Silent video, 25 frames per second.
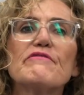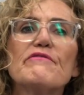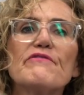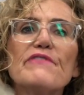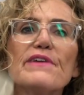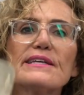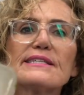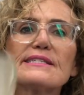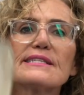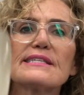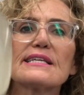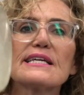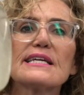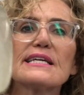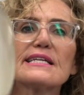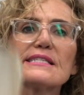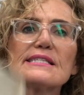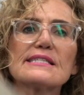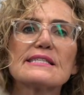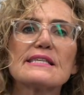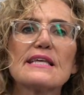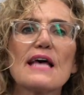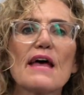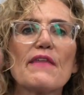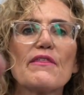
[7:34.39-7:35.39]

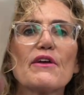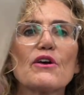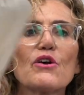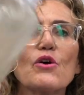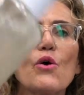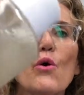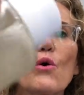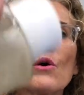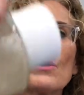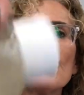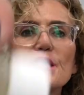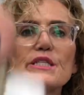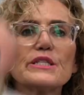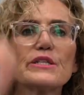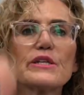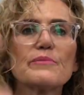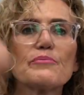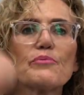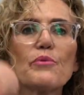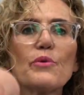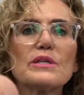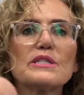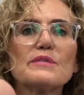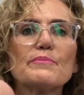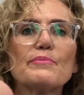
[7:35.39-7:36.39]
viscous the corn
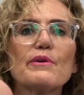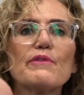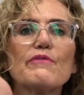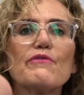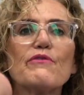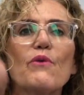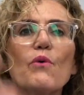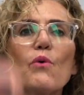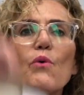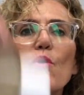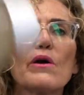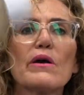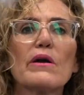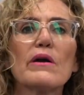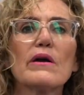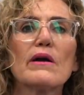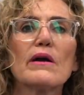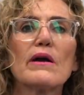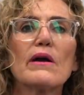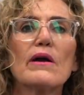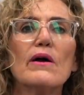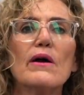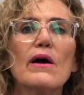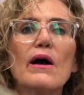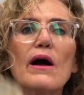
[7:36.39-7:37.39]
syrup was
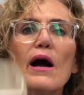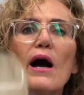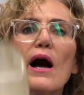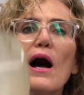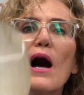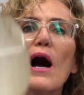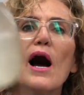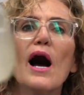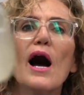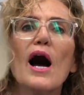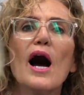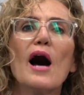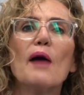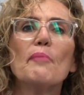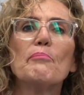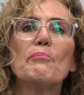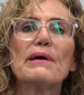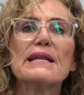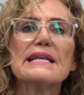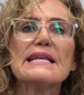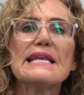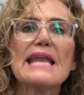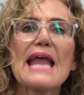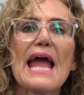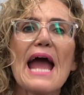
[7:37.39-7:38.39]
before?
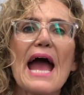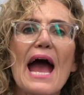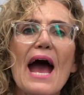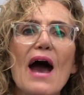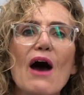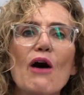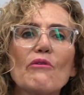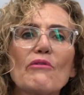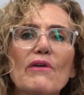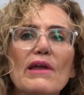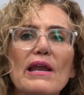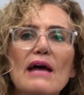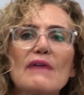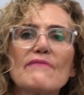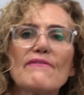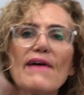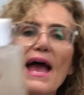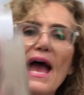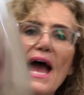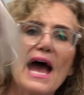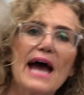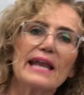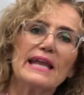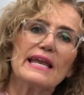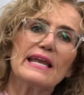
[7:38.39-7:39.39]
But now that I've
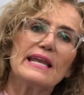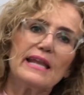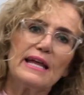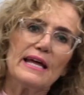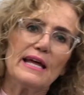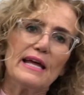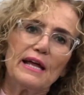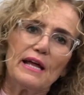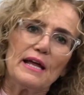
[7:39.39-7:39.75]
added